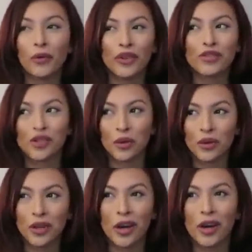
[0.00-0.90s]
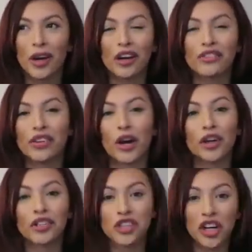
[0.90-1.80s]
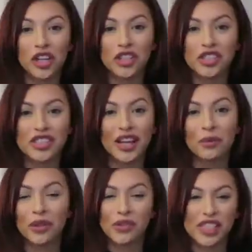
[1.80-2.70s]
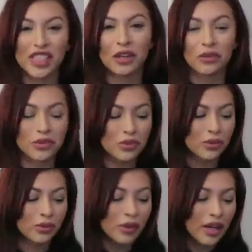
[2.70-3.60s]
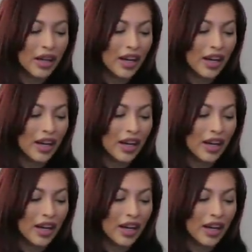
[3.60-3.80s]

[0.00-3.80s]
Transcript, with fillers: We've showed y'all our, our church that we usually go to.